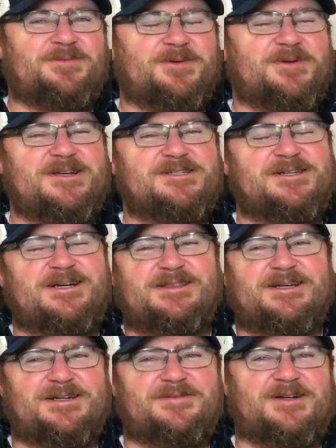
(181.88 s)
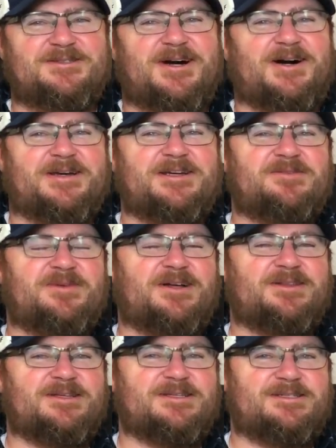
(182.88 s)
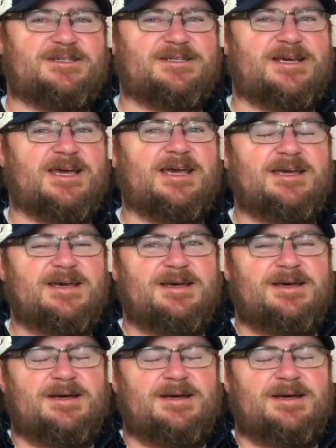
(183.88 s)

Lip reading: the reason I thought about talking about this today